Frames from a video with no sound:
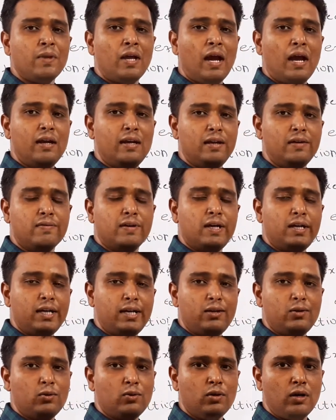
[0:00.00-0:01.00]
T1,
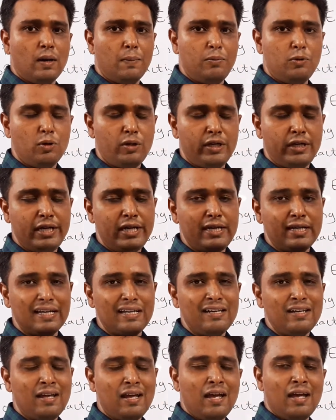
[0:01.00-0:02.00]
T2 up to
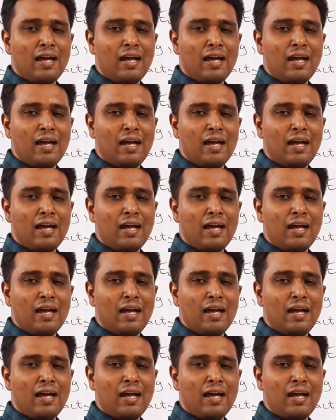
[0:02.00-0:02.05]
T10,